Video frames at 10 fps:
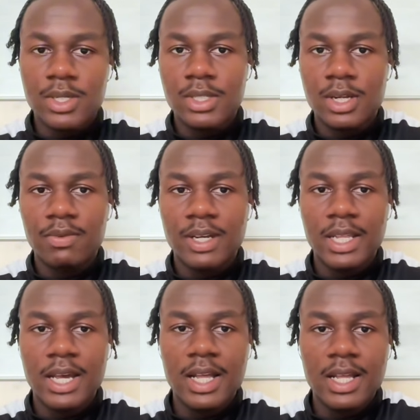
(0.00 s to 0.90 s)
stuff like
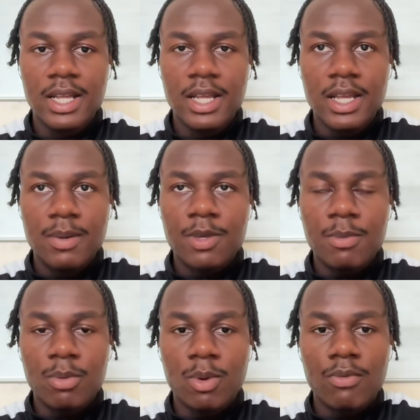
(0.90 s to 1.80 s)
that,
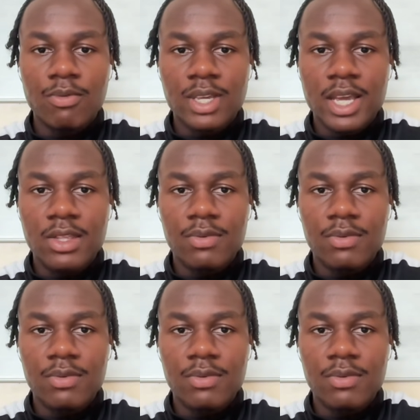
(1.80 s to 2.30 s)
people won't forget